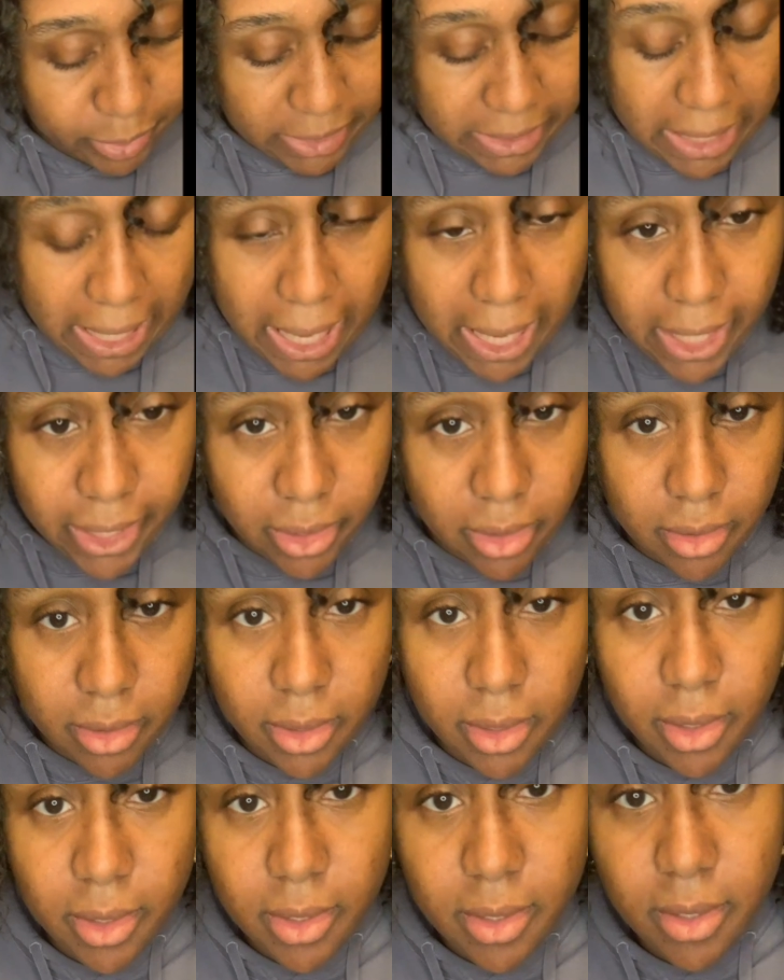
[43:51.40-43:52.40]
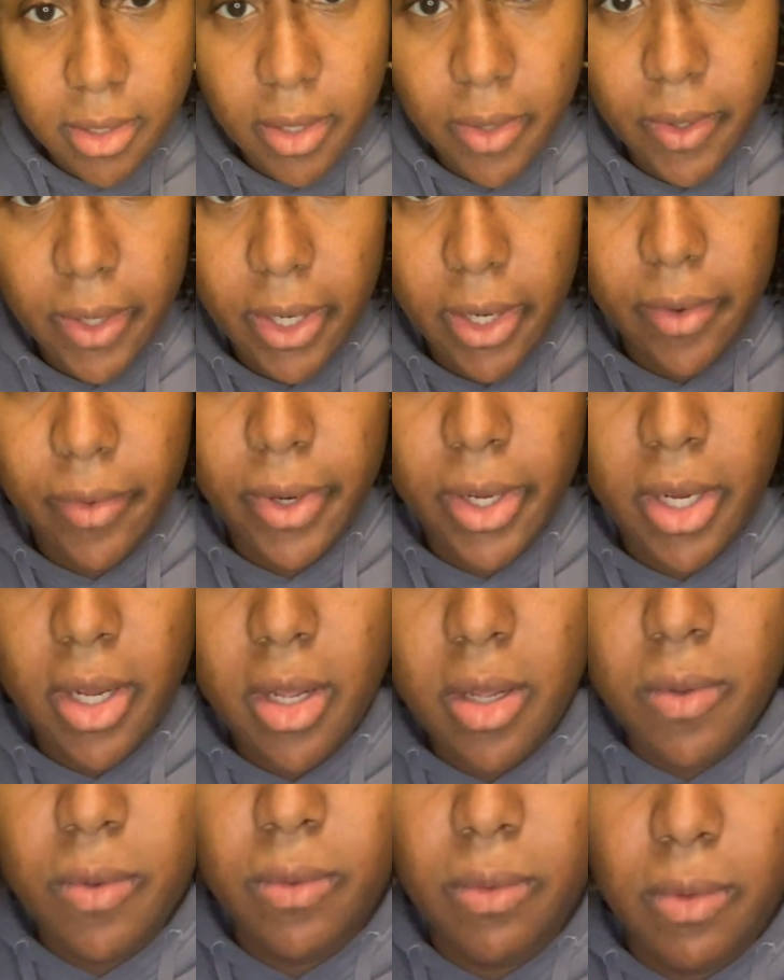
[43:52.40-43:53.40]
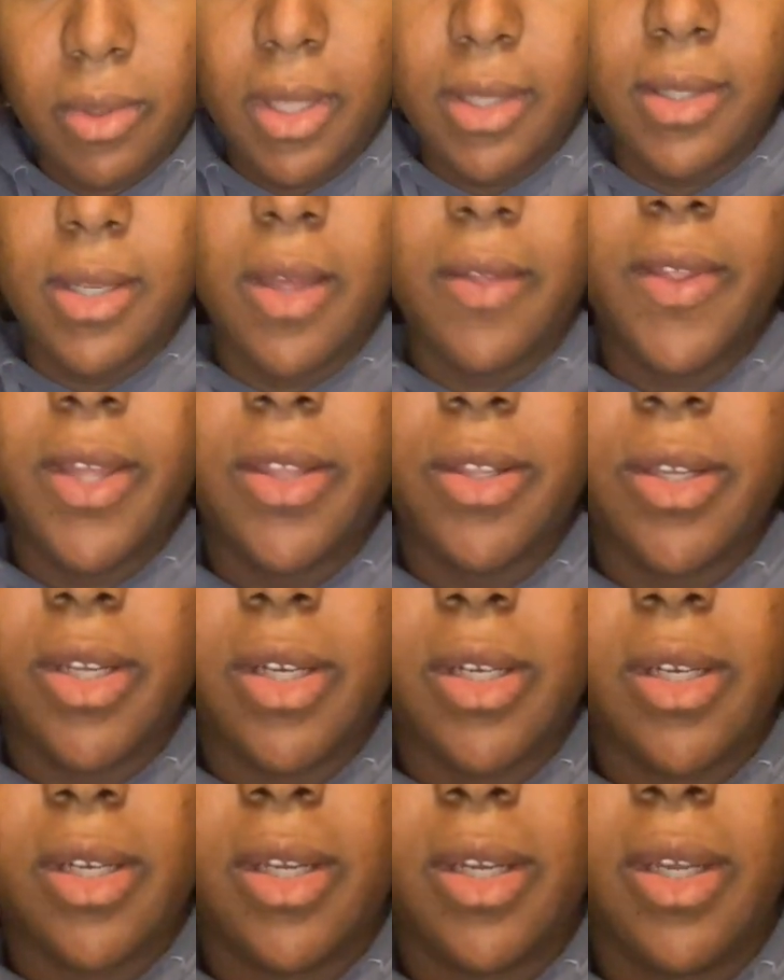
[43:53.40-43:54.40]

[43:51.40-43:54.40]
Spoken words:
Hot. So here we go. That's how they look.